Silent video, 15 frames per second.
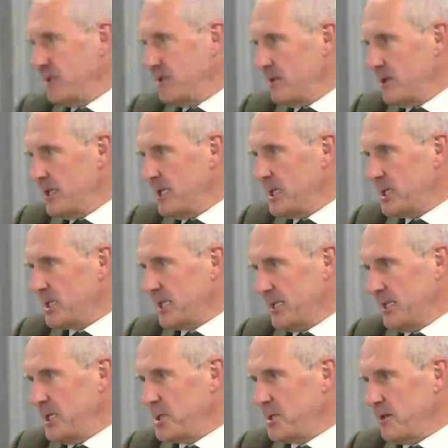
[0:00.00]
early
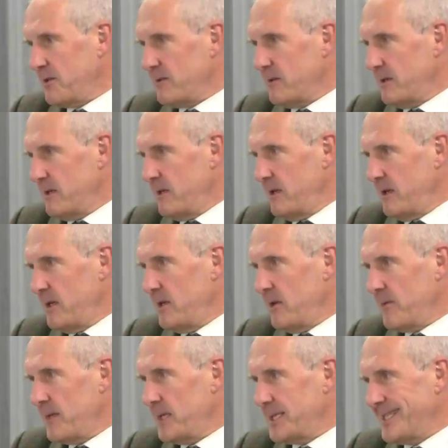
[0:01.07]
stage, of, uh,
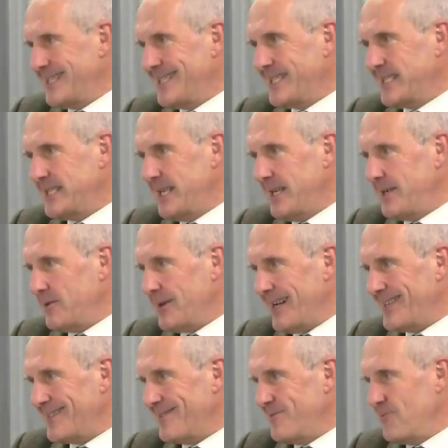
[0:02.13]
this is still
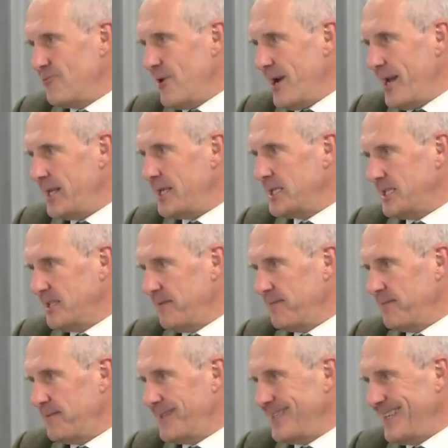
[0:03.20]
at a
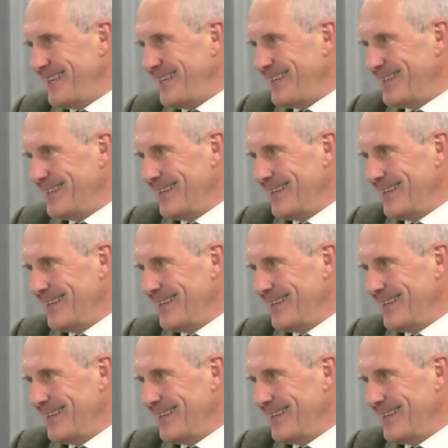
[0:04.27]
relatively